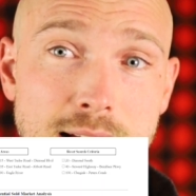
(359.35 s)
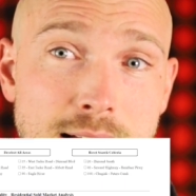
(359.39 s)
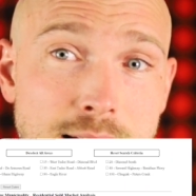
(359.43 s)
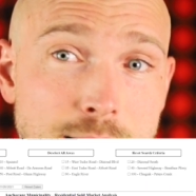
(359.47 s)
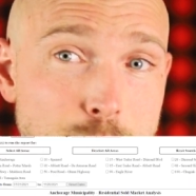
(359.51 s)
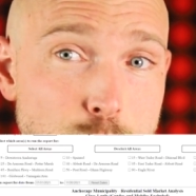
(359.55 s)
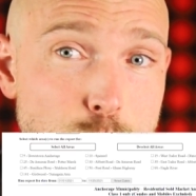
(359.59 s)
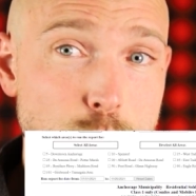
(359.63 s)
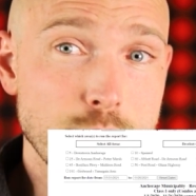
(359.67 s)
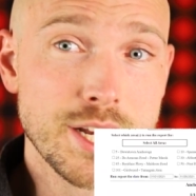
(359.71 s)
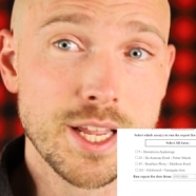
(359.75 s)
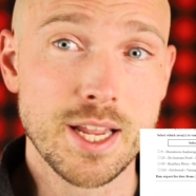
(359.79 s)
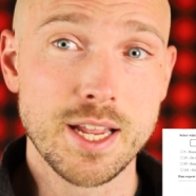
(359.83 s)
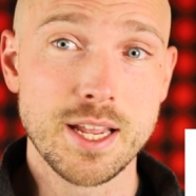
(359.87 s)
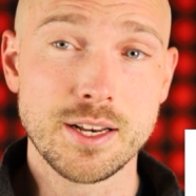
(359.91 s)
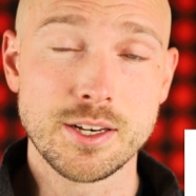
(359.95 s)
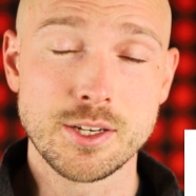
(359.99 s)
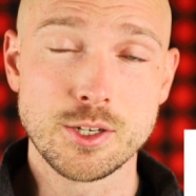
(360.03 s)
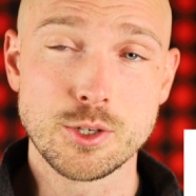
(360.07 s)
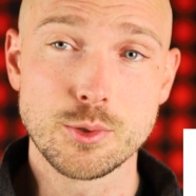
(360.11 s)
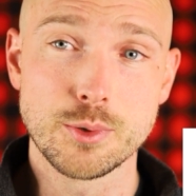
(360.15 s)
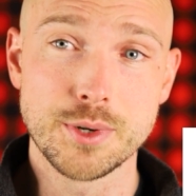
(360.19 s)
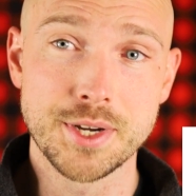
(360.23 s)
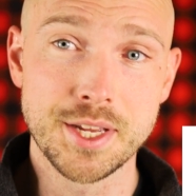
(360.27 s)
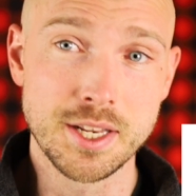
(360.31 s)
I went ahead
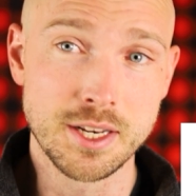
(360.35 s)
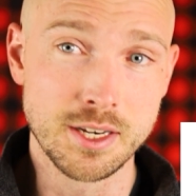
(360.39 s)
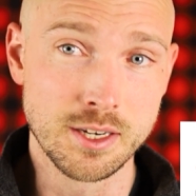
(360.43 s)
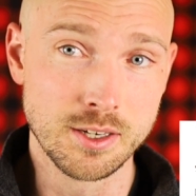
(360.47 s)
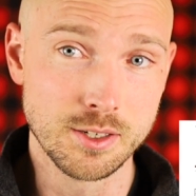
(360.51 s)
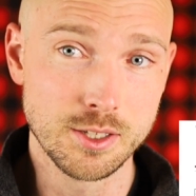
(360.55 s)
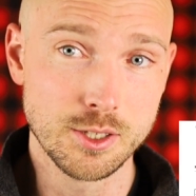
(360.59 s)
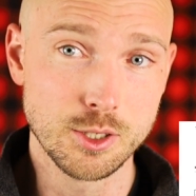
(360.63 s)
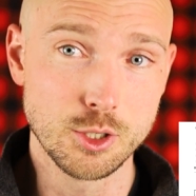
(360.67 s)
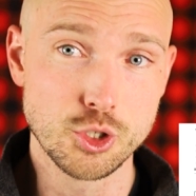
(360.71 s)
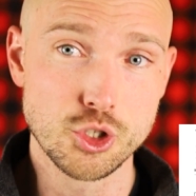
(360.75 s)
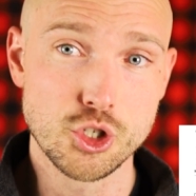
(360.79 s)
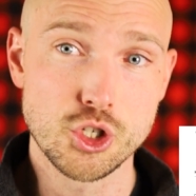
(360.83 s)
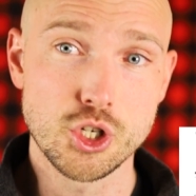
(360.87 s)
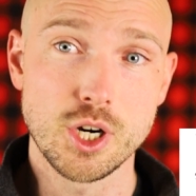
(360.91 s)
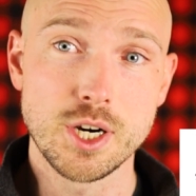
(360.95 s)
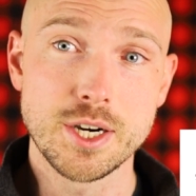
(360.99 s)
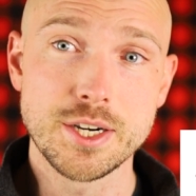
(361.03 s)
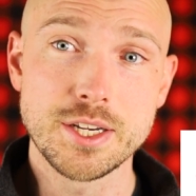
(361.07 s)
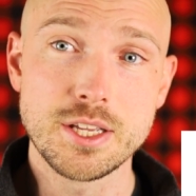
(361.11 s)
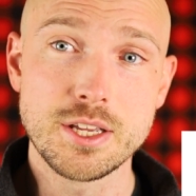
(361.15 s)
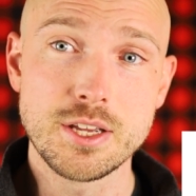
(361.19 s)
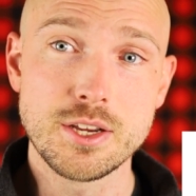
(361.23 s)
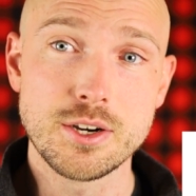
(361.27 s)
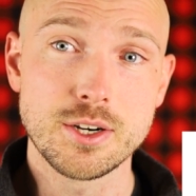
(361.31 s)
and created a little
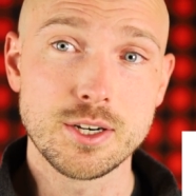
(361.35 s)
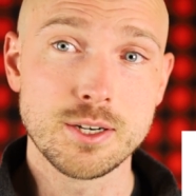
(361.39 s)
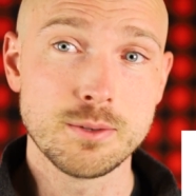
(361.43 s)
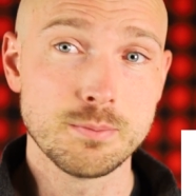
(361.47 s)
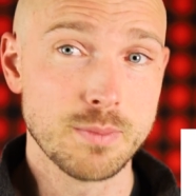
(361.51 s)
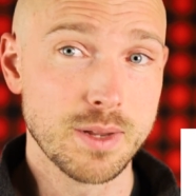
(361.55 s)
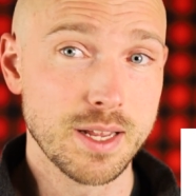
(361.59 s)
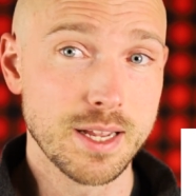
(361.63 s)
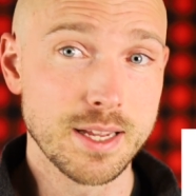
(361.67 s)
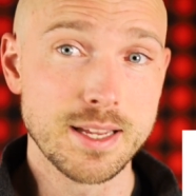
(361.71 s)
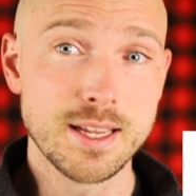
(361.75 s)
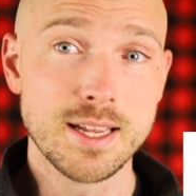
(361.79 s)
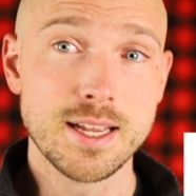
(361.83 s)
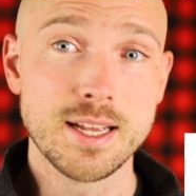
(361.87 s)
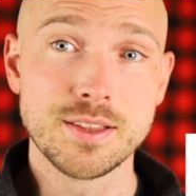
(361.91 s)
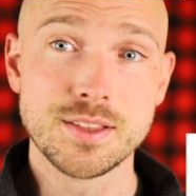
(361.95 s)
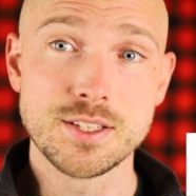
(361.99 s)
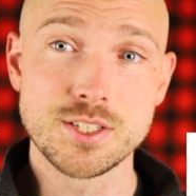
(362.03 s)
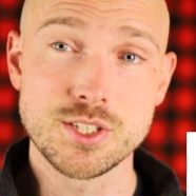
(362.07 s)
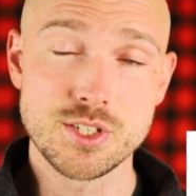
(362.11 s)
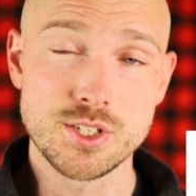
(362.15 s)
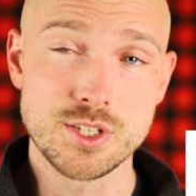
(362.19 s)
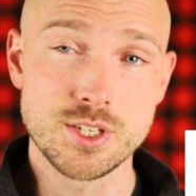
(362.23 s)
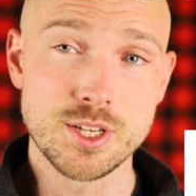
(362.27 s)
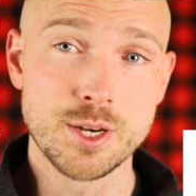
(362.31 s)
chart here. Again,
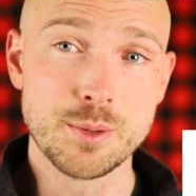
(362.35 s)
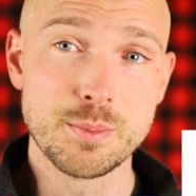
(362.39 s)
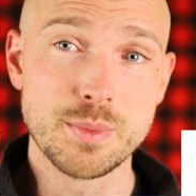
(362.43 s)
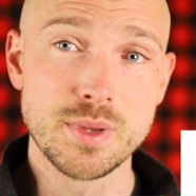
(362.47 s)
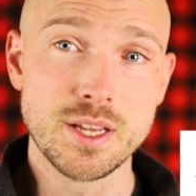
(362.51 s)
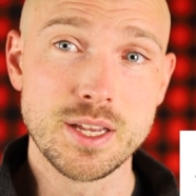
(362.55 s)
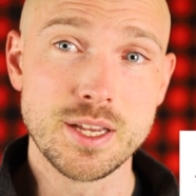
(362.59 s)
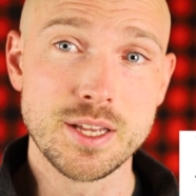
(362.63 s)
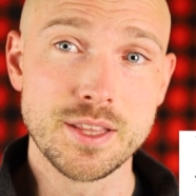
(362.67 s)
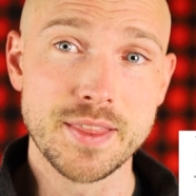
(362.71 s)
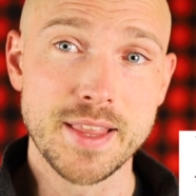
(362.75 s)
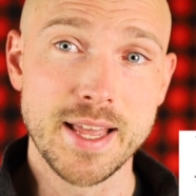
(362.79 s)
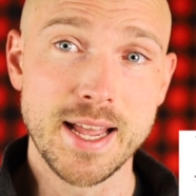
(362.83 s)
this is going to be in